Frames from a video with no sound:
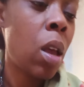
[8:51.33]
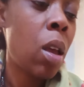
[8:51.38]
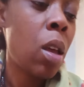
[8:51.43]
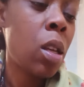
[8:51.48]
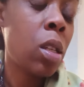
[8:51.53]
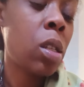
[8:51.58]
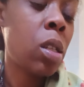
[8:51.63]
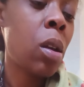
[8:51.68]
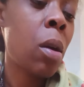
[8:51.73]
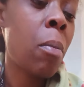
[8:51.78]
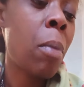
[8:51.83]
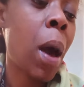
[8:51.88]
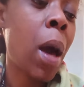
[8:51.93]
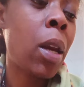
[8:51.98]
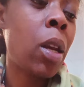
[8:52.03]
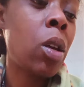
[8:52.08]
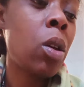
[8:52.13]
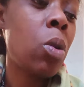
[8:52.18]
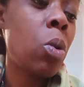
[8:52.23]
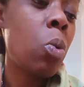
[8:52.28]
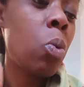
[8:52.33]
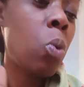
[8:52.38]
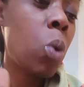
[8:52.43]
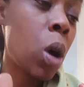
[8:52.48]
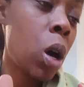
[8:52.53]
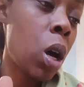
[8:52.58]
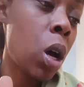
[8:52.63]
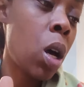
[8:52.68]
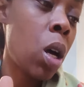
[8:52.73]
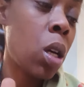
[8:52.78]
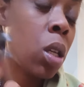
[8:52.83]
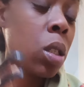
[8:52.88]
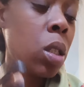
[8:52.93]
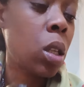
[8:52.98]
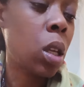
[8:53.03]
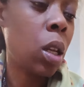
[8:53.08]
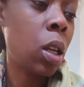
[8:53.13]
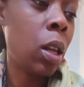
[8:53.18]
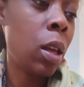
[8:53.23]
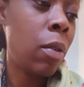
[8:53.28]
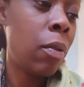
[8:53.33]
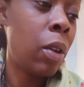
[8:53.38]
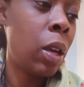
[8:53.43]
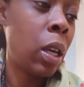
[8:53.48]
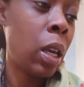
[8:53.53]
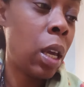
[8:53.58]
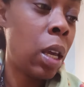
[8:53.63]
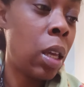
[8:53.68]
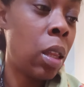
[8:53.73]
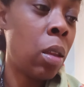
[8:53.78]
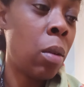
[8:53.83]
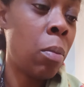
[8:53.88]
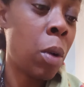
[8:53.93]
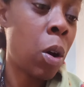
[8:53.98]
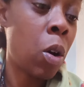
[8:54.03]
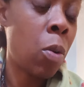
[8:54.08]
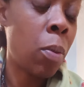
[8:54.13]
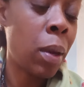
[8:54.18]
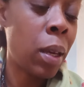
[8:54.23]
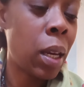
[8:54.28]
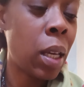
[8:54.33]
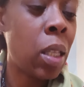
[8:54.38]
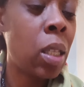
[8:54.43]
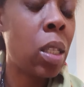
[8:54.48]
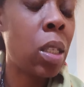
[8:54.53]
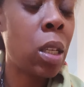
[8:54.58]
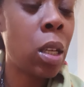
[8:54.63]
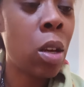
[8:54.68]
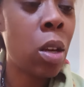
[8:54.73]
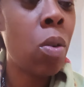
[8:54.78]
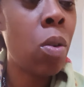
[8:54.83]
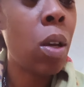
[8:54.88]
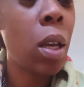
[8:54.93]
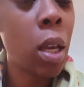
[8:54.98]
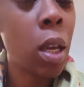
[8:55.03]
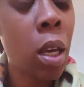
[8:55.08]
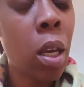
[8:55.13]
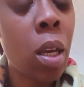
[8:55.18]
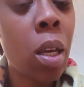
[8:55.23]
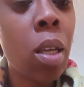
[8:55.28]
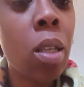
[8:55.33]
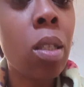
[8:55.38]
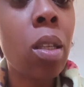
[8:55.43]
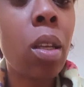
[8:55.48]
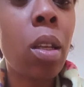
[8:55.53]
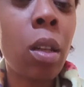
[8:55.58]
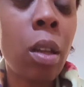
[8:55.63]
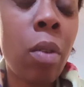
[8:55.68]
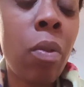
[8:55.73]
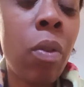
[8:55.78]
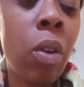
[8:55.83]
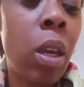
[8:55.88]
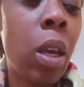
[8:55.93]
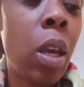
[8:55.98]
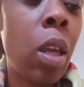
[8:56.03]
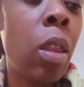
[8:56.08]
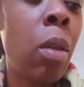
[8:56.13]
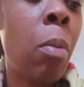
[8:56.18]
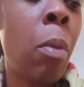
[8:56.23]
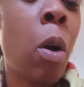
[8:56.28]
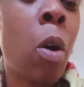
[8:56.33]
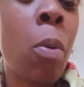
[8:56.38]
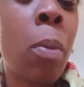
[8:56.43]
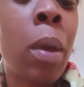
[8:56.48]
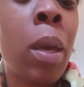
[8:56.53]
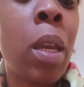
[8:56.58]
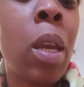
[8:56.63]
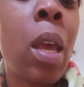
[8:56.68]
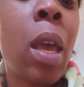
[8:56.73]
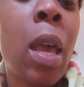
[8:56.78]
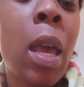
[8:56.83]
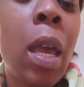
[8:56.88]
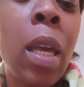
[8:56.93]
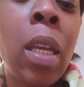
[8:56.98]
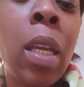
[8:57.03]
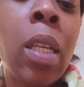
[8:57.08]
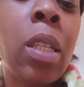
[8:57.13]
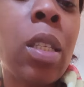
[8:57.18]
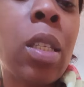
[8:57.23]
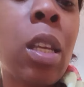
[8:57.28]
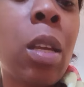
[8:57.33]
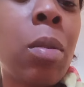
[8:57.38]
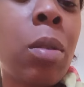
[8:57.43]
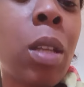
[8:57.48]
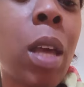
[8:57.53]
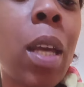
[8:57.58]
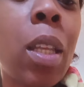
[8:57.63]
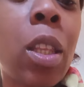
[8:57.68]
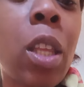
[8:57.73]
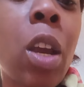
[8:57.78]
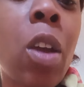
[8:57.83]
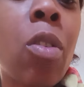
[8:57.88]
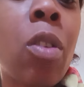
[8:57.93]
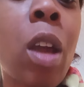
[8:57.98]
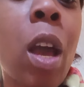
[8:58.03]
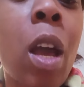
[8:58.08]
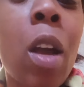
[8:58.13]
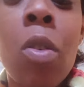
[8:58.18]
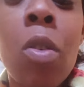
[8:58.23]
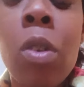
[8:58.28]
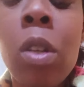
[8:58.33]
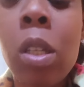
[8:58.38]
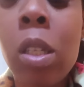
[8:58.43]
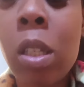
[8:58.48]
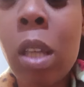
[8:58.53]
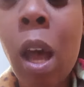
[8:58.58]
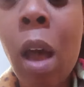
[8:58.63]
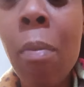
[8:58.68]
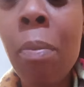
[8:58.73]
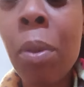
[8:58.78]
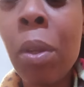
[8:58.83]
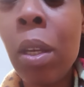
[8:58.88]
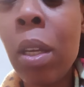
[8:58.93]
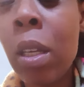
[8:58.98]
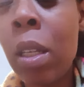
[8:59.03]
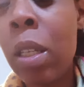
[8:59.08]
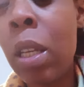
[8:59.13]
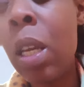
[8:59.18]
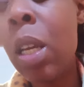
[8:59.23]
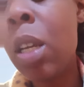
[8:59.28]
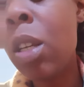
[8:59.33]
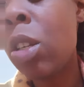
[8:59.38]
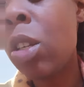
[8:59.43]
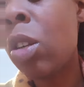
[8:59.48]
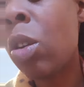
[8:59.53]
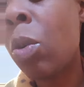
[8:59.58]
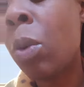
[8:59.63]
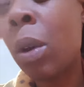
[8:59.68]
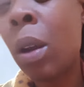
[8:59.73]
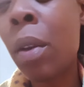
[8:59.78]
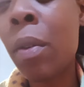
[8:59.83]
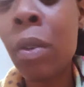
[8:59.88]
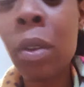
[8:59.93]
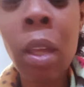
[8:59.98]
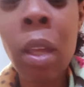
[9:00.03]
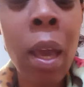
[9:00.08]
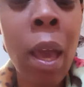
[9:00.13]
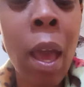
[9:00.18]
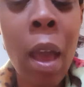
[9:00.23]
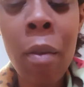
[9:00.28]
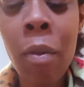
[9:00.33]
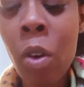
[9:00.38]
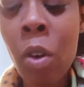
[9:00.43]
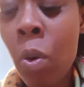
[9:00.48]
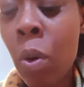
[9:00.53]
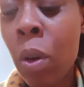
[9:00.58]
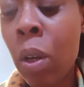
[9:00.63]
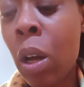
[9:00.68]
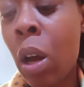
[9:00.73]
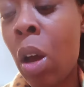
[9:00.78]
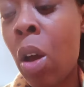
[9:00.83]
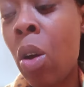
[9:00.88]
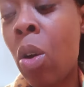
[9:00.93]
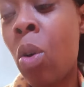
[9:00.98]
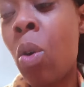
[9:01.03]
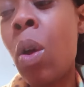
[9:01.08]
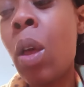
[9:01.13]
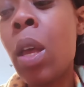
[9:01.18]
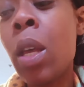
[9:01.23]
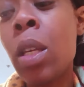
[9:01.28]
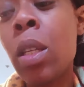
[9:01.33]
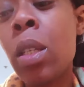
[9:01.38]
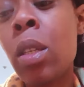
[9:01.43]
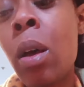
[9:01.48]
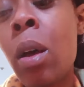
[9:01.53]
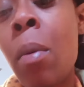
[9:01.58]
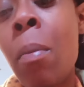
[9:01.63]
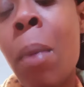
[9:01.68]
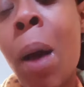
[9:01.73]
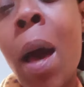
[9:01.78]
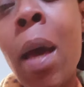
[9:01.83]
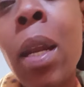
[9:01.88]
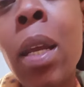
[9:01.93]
Somebody was living in the moment and still is living in the moment, and it seems like they're not going to stop the addiction or whatever they have going on. Somebody